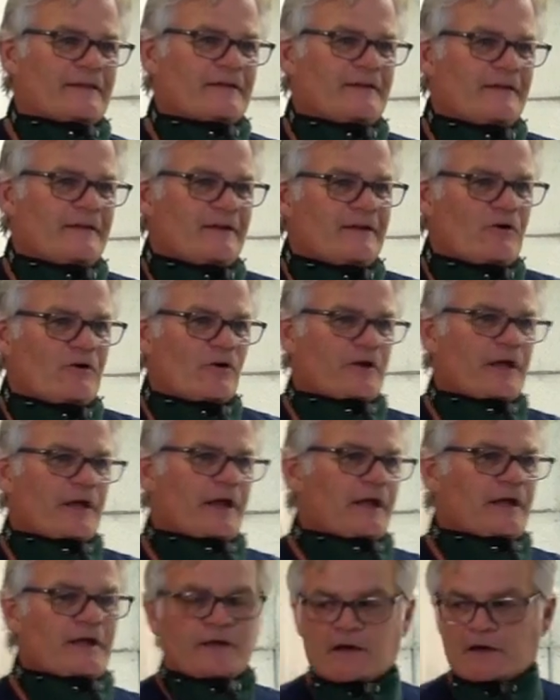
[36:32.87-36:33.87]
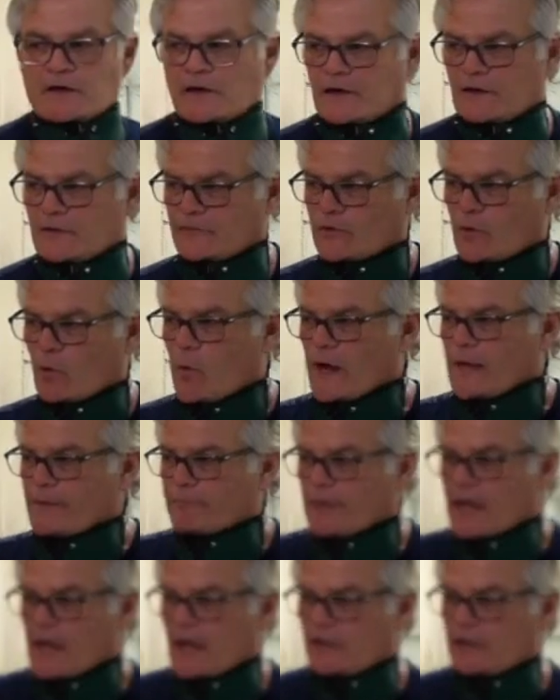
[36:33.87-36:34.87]
Okay. The white
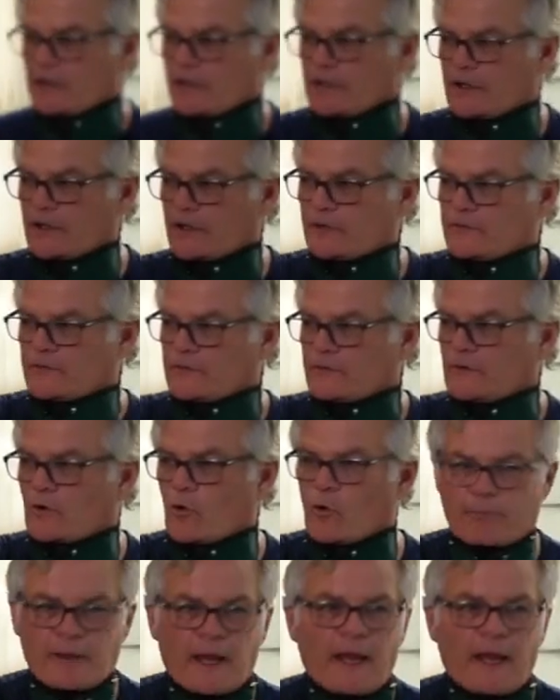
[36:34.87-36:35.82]
poly is opaque.